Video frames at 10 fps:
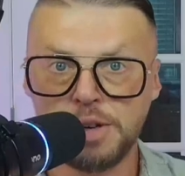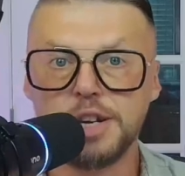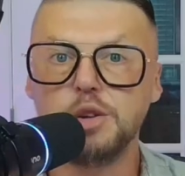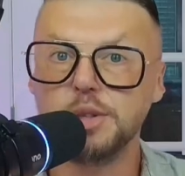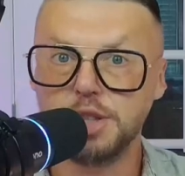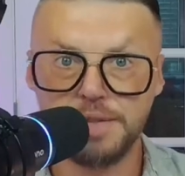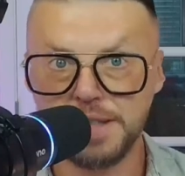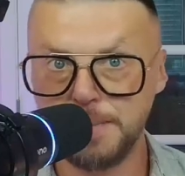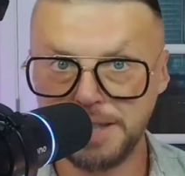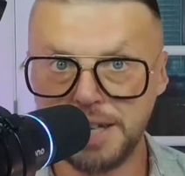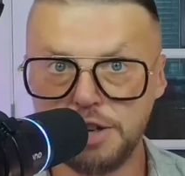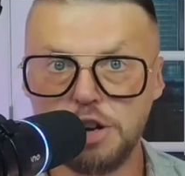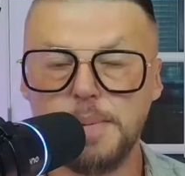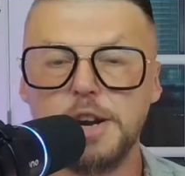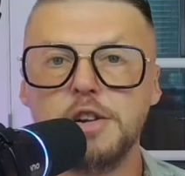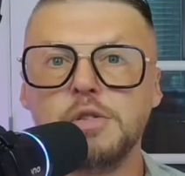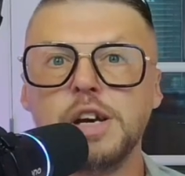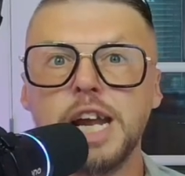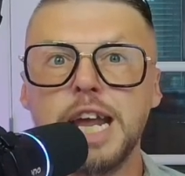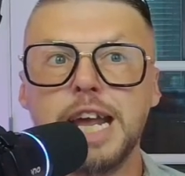you're a service-based
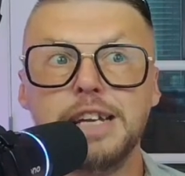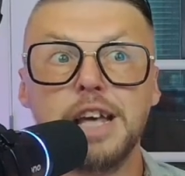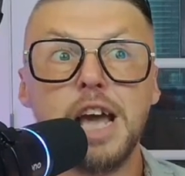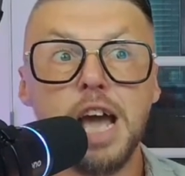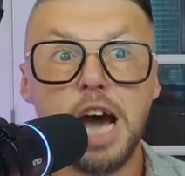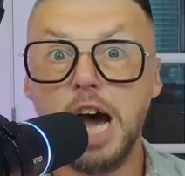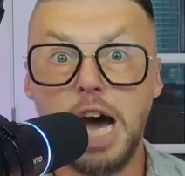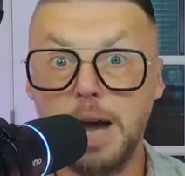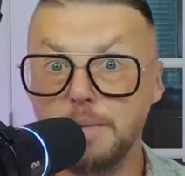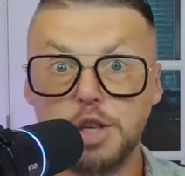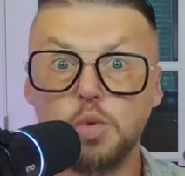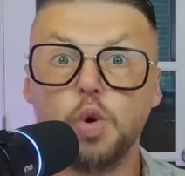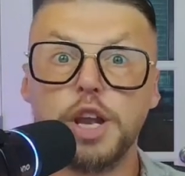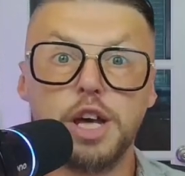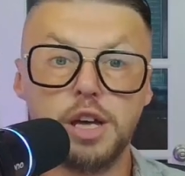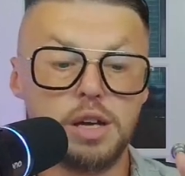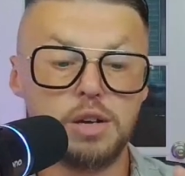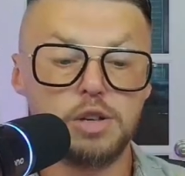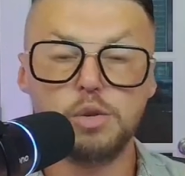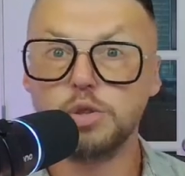entrepreneur, and uh, you want to
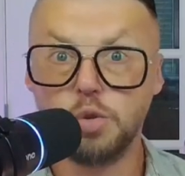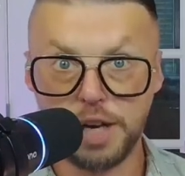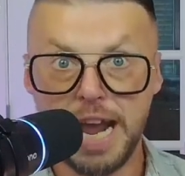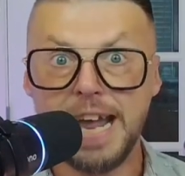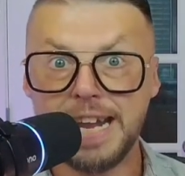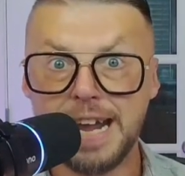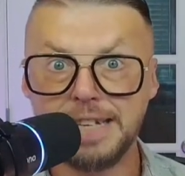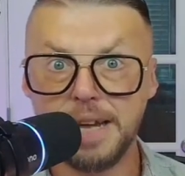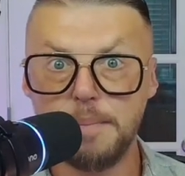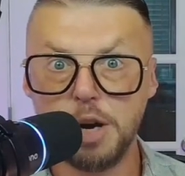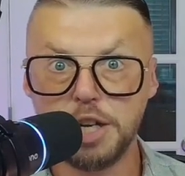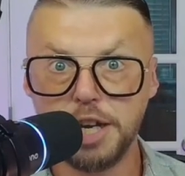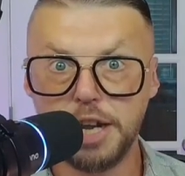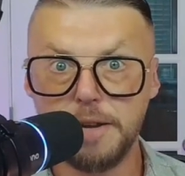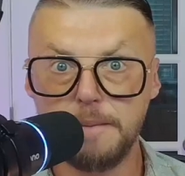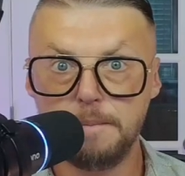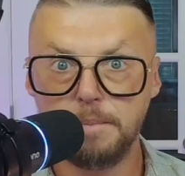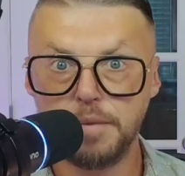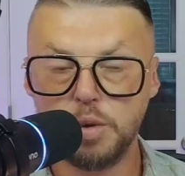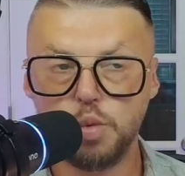use organic content marketing,
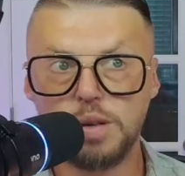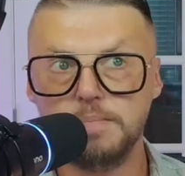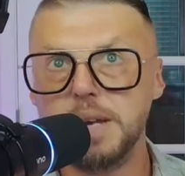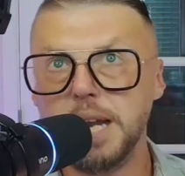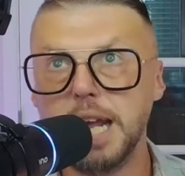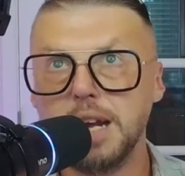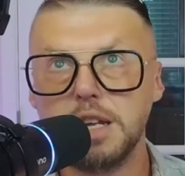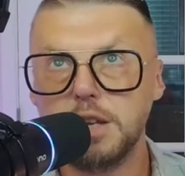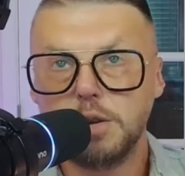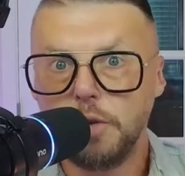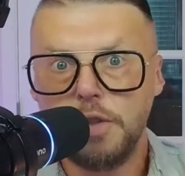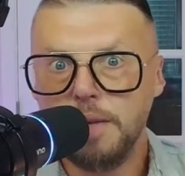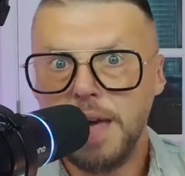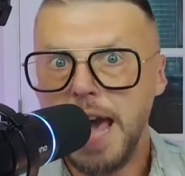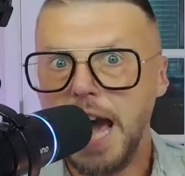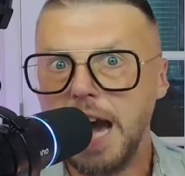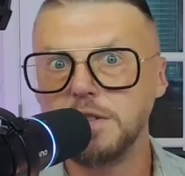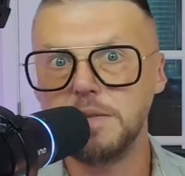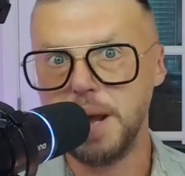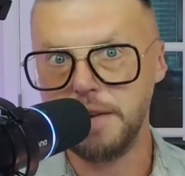meaning you don't have
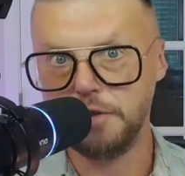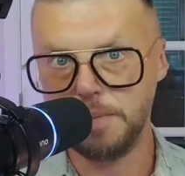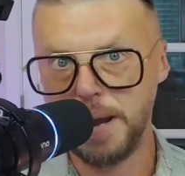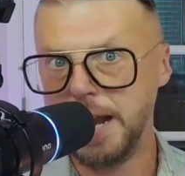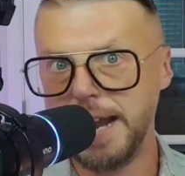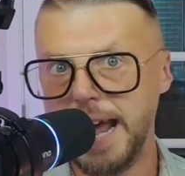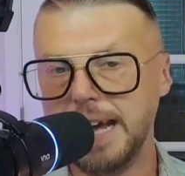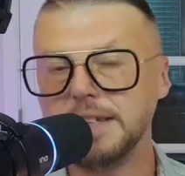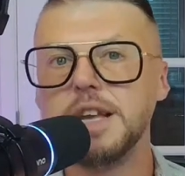to pay for paid ads.